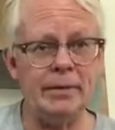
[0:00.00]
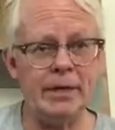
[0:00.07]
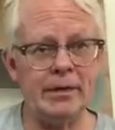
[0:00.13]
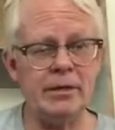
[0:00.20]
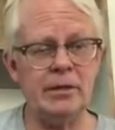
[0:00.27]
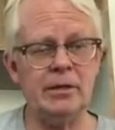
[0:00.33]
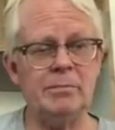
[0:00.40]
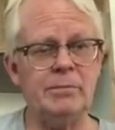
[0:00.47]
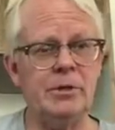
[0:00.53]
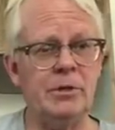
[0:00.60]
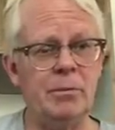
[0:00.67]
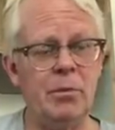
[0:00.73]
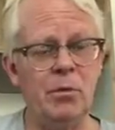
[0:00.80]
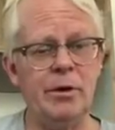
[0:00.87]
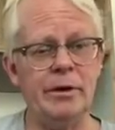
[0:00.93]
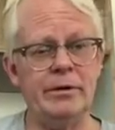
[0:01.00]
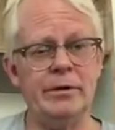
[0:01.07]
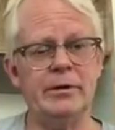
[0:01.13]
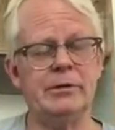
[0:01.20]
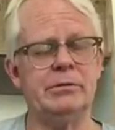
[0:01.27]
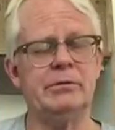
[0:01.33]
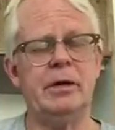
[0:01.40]
let me get to the point of
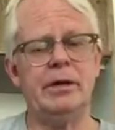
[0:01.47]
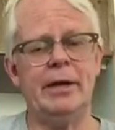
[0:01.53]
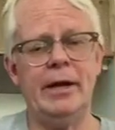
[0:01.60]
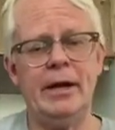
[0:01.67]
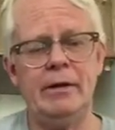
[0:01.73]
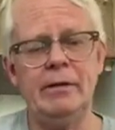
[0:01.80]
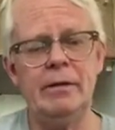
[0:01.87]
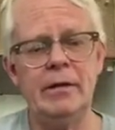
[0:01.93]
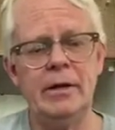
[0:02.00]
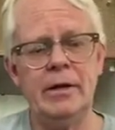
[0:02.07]
this right now,